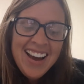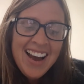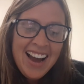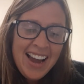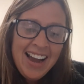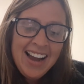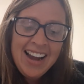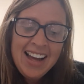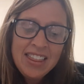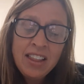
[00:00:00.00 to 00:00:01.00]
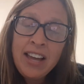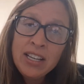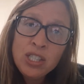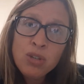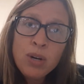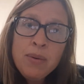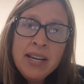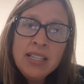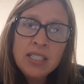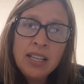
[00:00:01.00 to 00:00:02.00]
The last 3
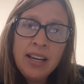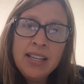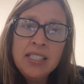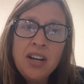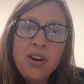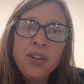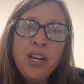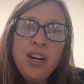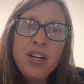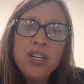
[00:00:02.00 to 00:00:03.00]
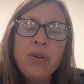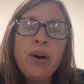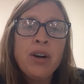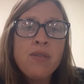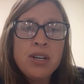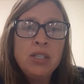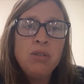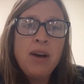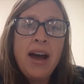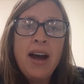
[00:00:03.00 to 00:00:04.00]
weeks, like I said earlier, you are going
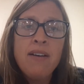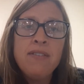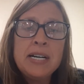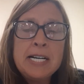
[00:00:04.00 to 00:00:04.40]
to have